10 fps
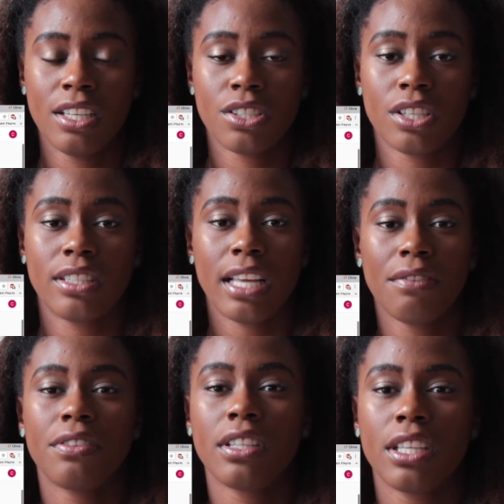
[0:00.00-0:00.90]
So
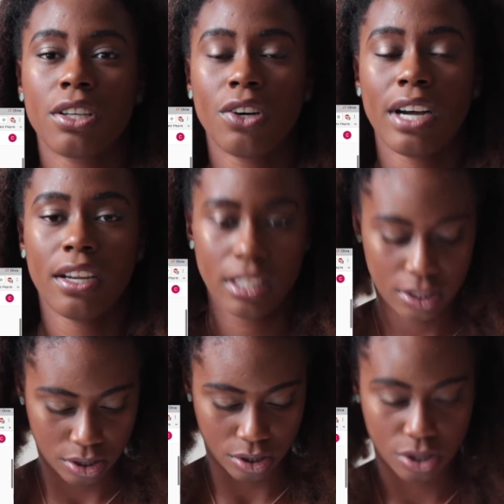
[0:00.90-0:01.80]
definitely go out
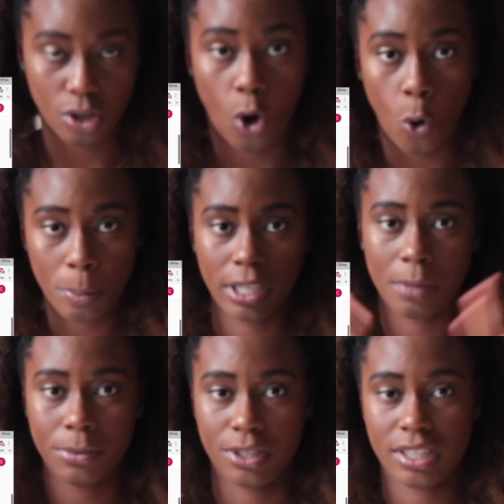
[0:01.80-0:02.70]
and just open
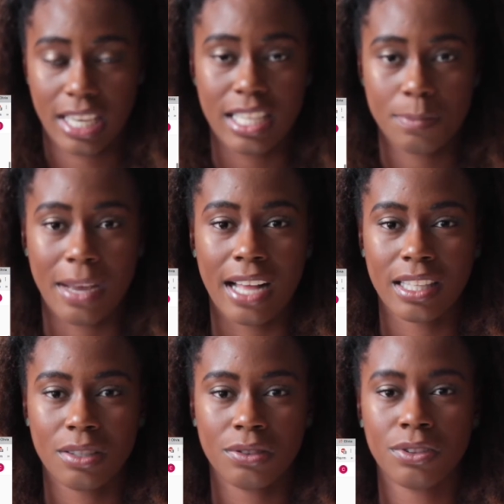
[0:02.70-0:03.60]
up your taste palette.